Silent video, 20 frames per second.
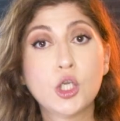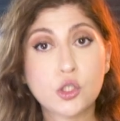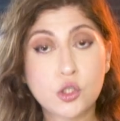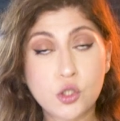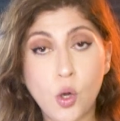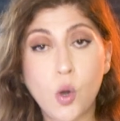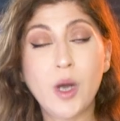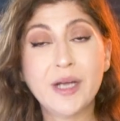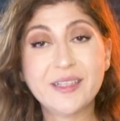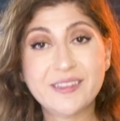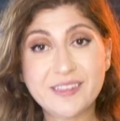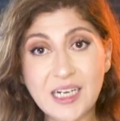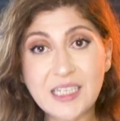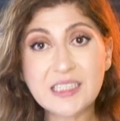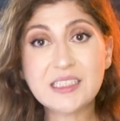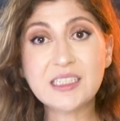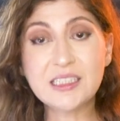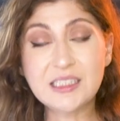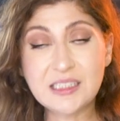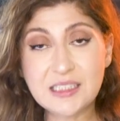So a
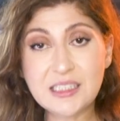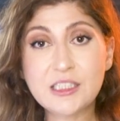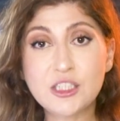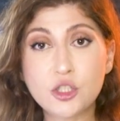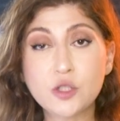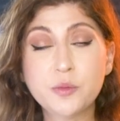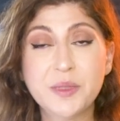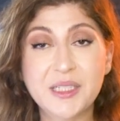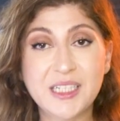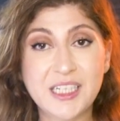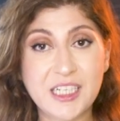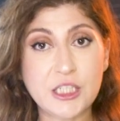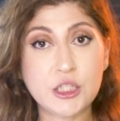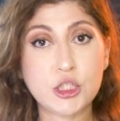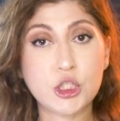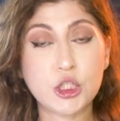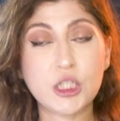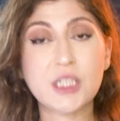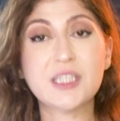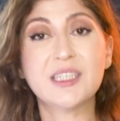title needs to be
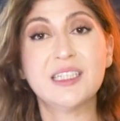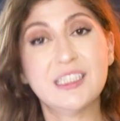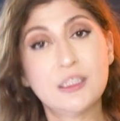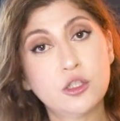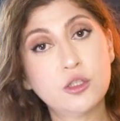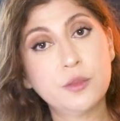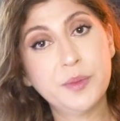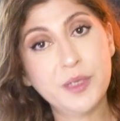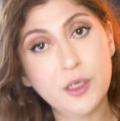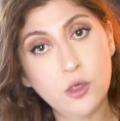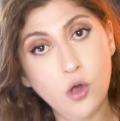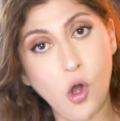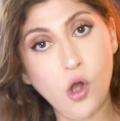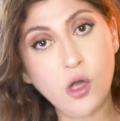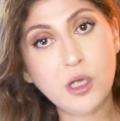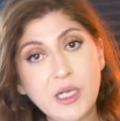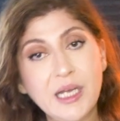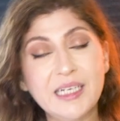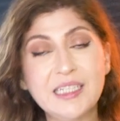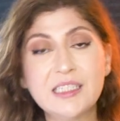rich. It needs to be
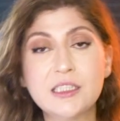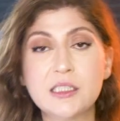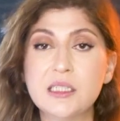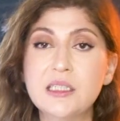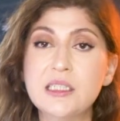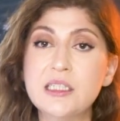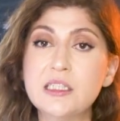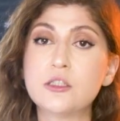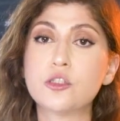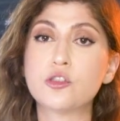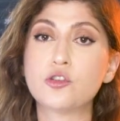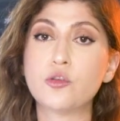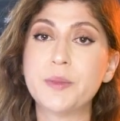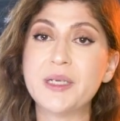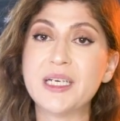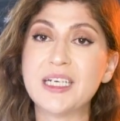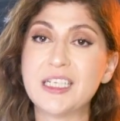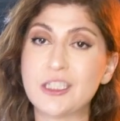long and it needs to be